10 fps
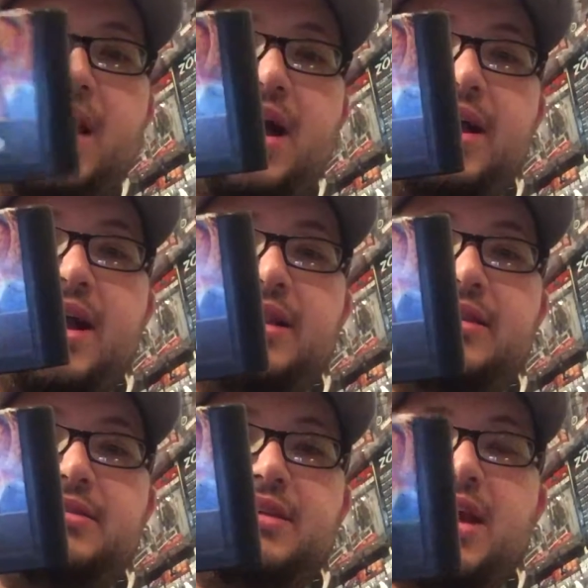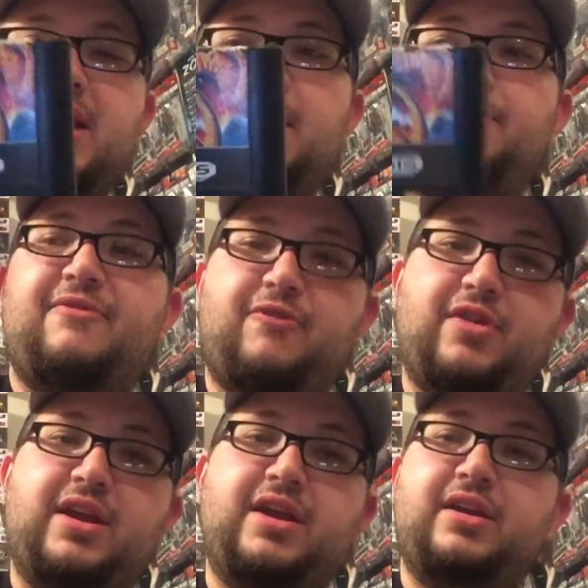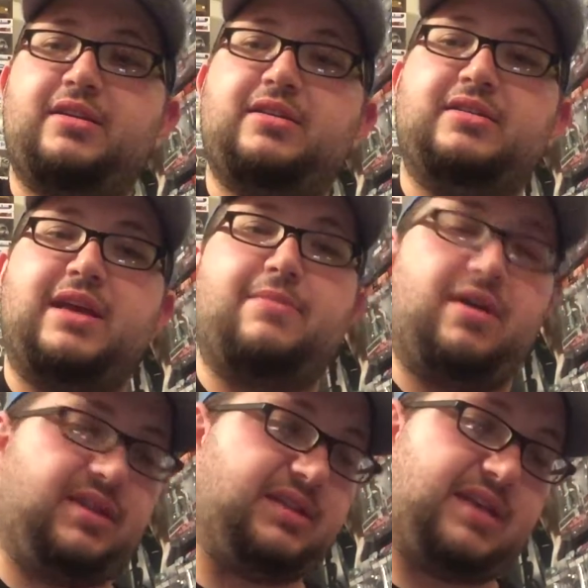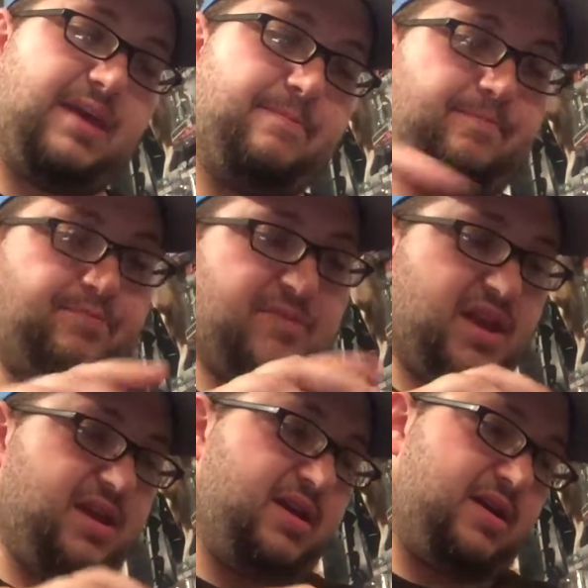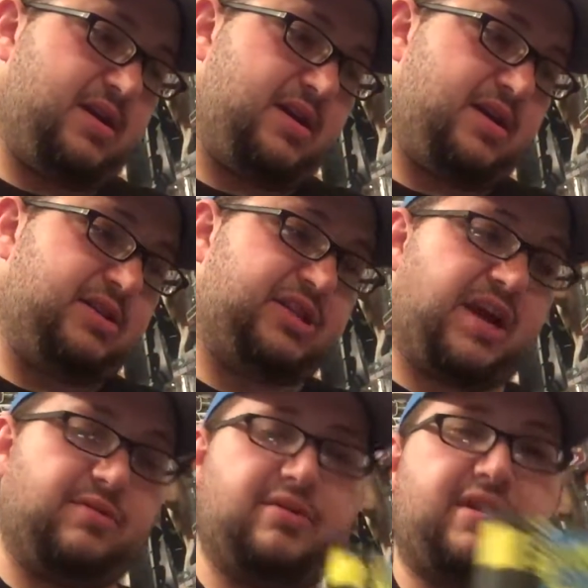yeah, I got this game free because I bought this game. Uh, General